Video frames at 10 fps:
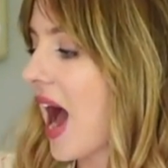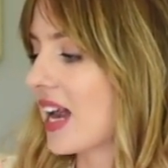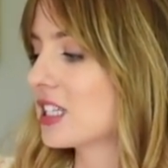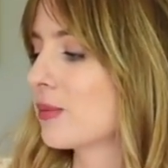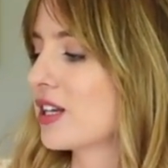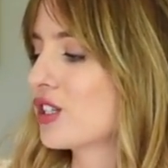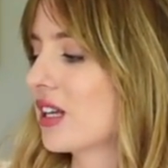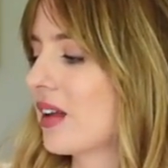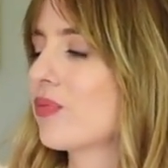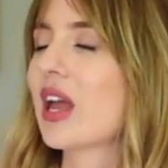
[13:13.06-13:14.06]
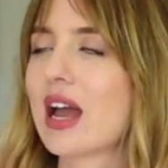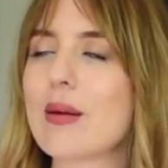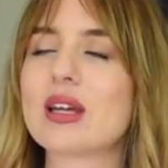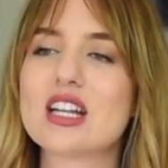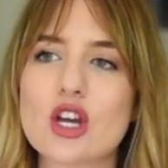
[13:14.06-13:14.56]
and especially,
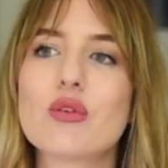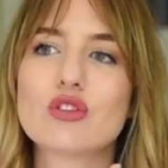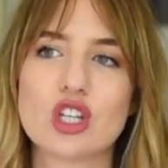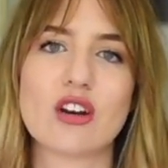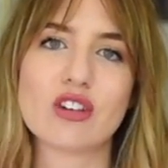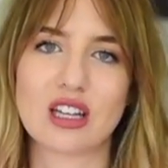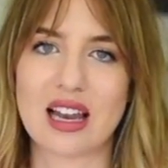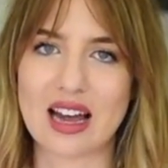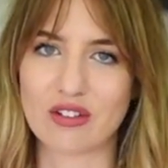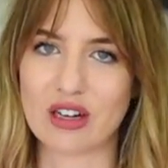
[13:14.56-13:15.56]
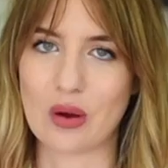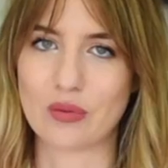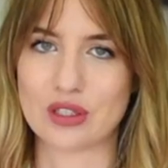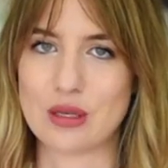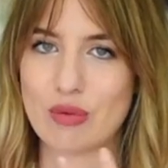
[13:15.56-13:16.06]
I mean, I don't generally like really
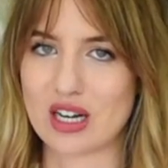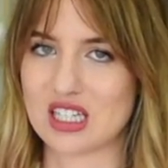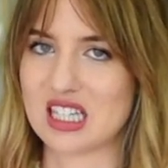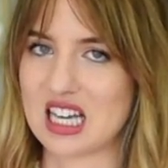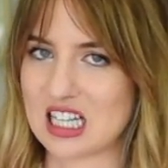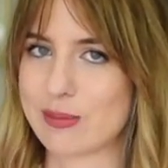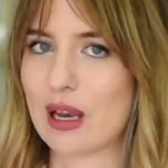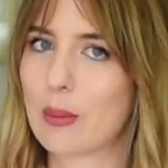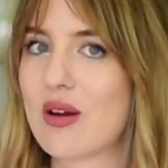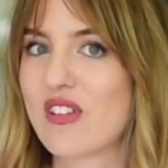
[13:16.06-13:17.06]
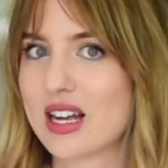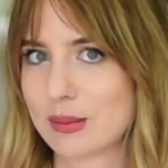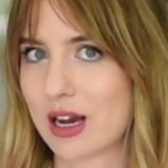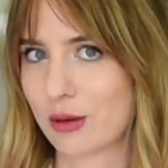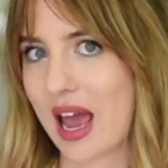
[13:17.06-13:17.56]
obviously branded things, but LOEWE
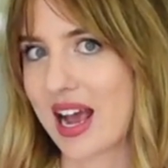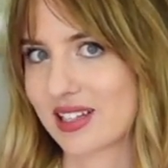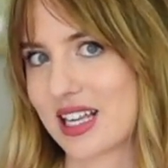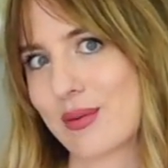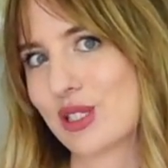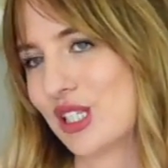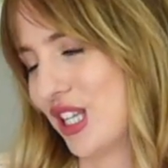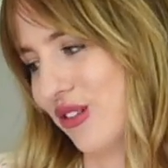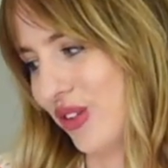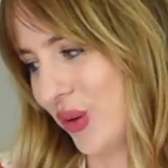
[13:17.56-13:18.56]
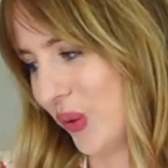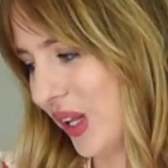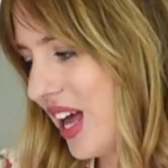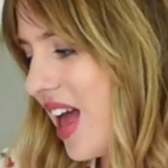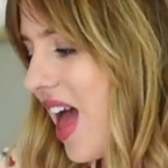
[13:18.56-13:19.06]
is my exception to the
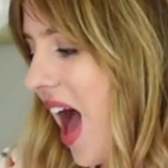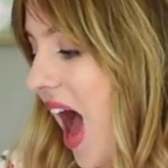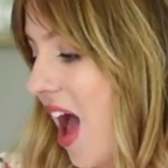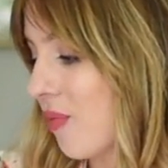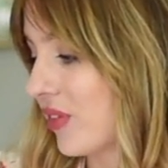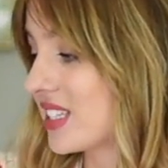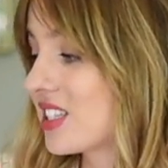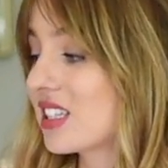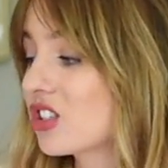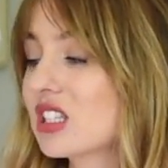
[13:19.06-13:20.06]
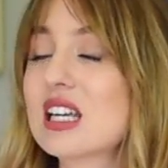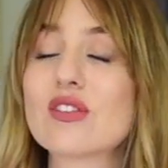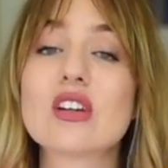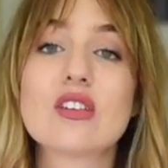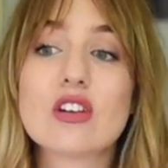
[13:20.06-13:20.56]
rule. It still doesn't
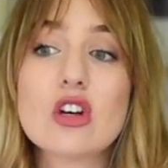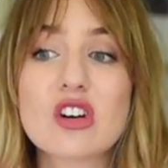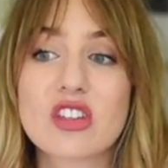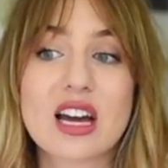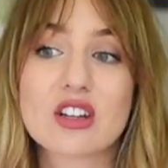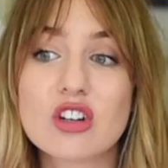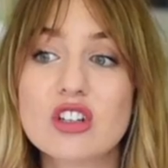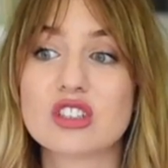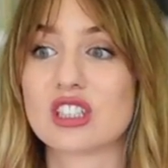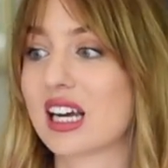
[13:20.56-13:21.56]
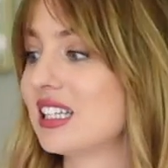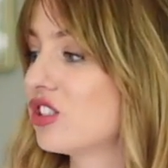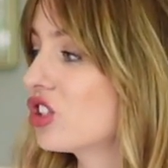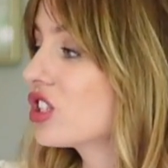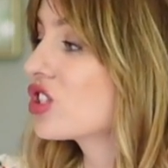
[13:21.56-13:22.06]
even look that good.
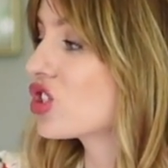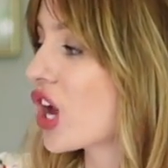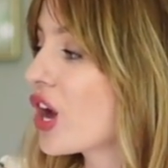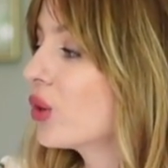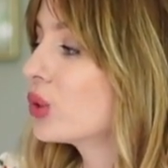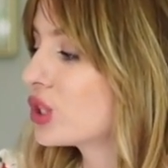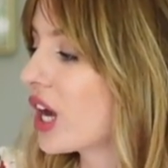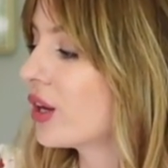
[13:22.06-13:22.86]
It's just so